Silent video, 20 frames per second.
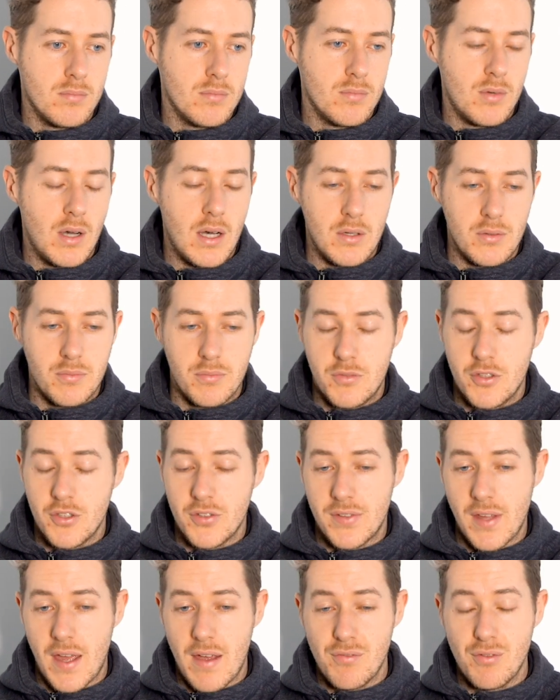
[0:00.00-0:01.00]
well,
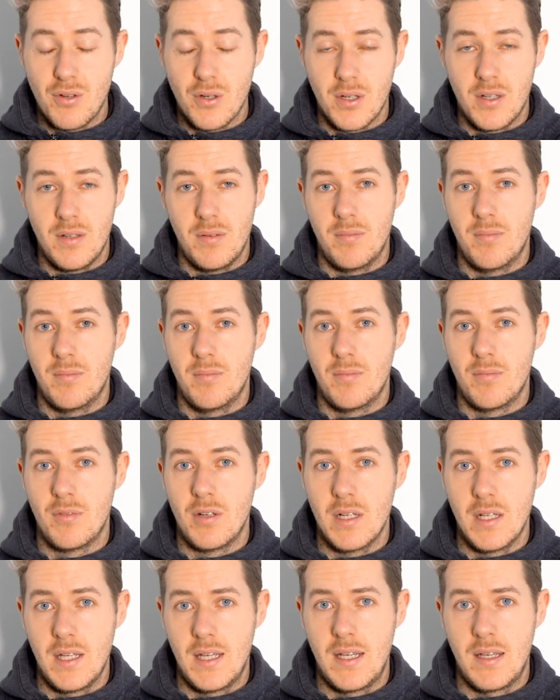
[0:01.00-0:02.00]
just everyone,
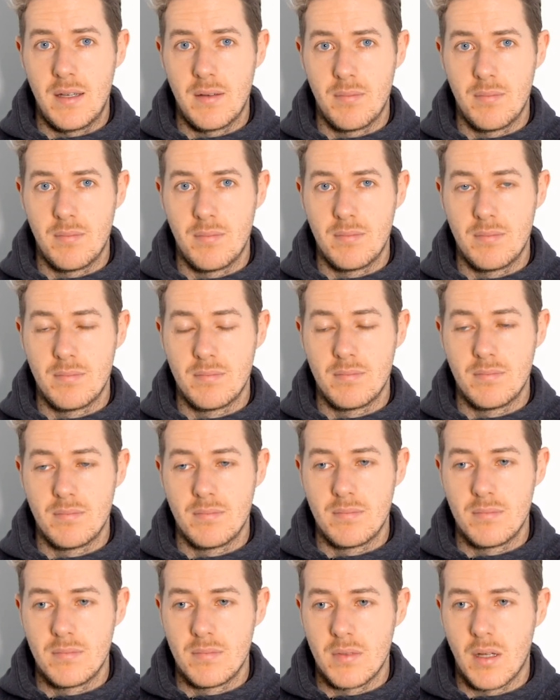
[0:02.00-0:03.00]
really.
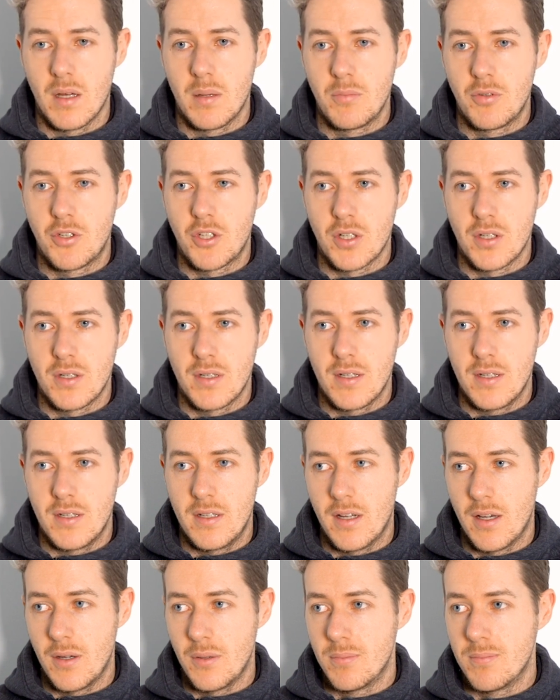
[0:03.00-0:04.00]
I'm sure,
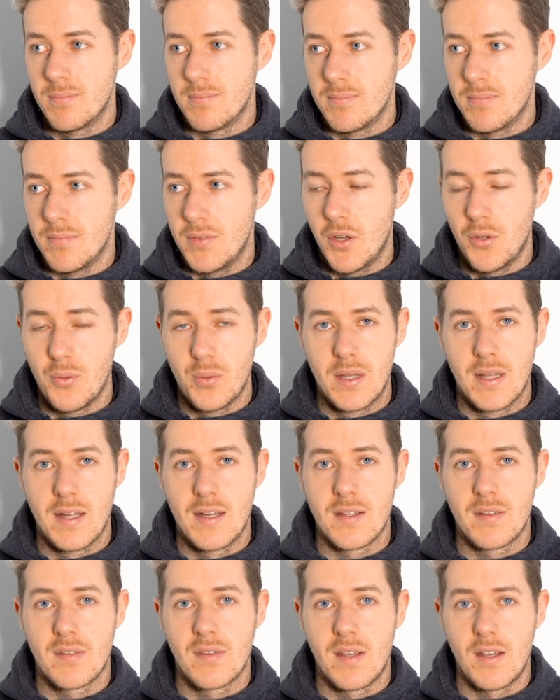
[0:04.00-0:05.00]
you know, no one
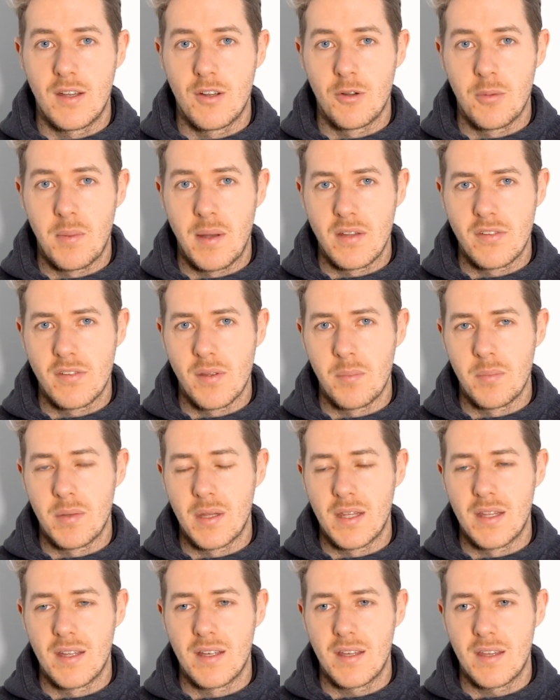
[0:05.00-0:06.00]
likes to hear about
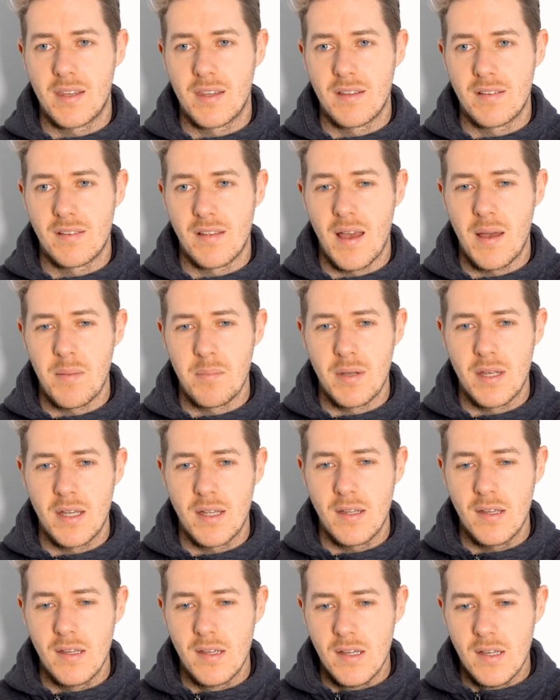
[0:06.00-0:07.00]
something like this
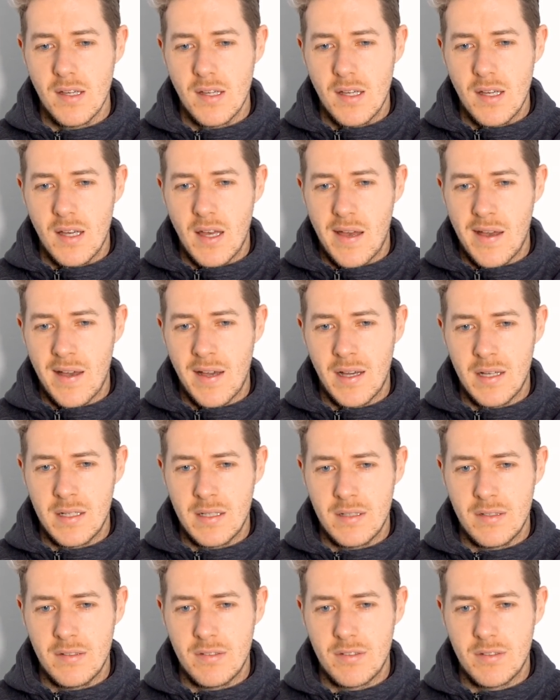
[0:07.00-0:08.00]
happening.
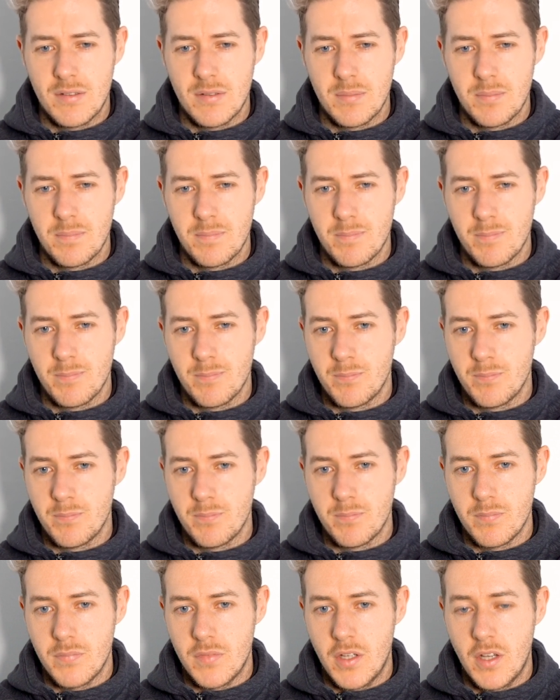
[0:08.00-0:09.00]
And
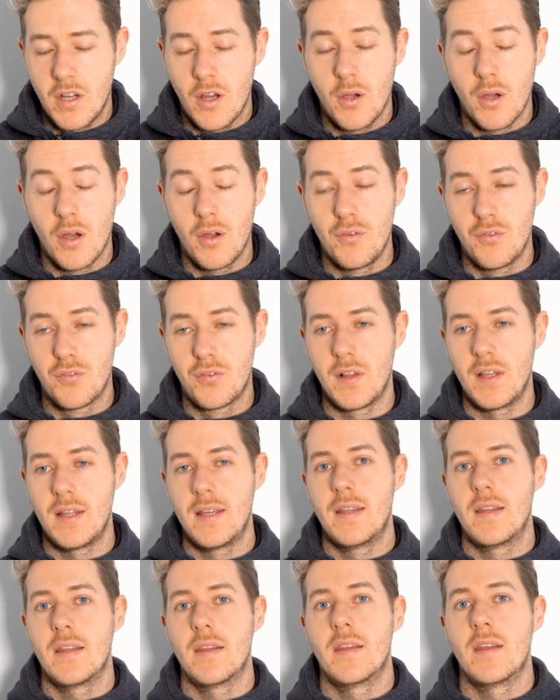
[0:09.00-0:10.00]
you know,
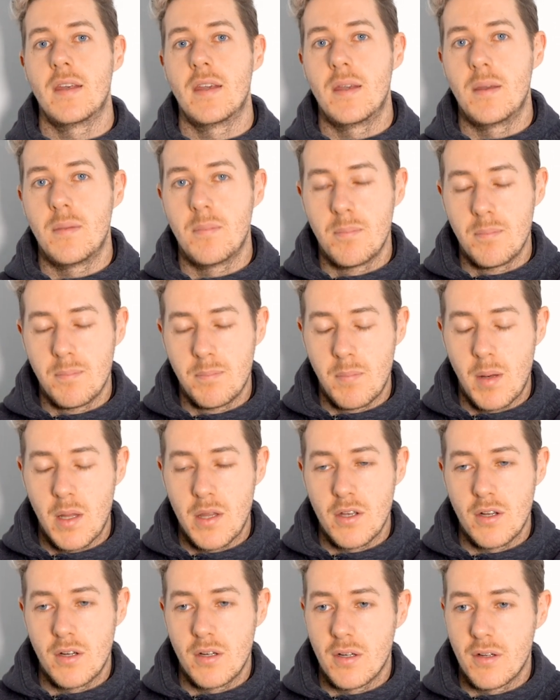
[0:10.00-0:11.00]
hopefully the
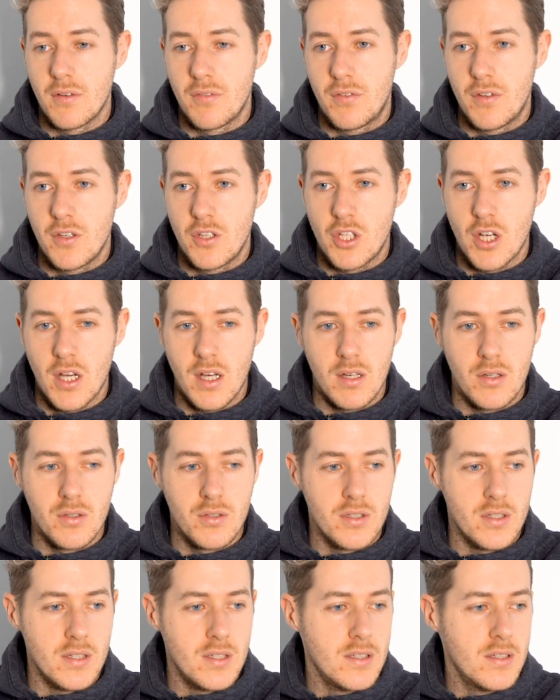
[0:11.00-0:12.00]
mother of the
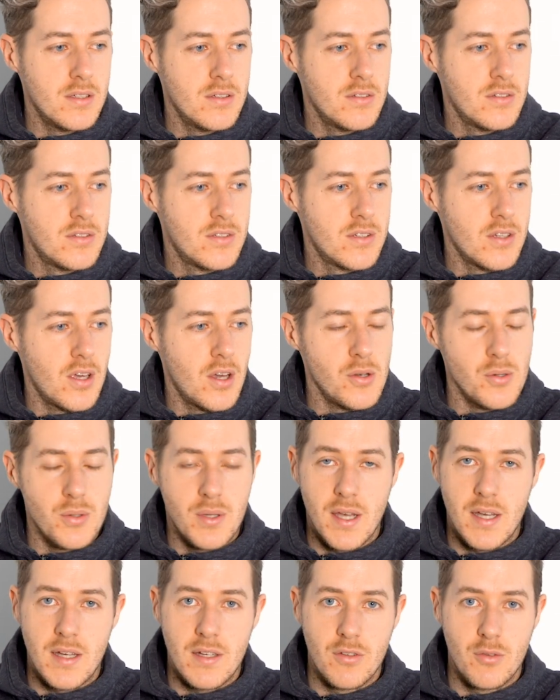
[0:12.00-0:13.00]
child is
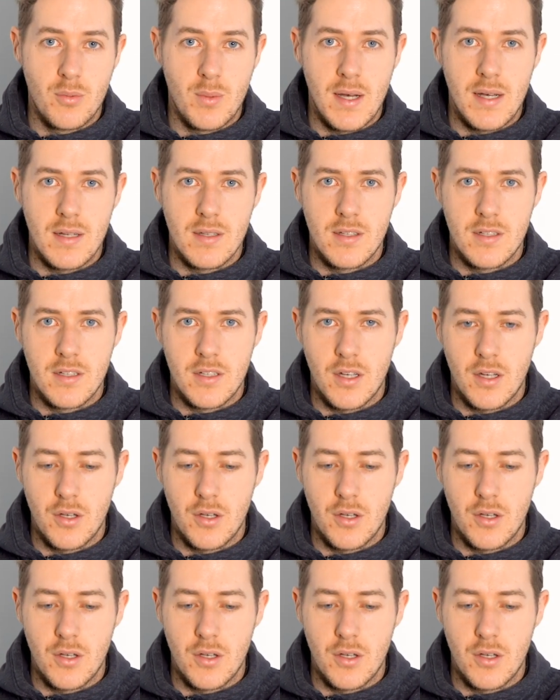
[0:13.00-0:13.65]
okay as well, and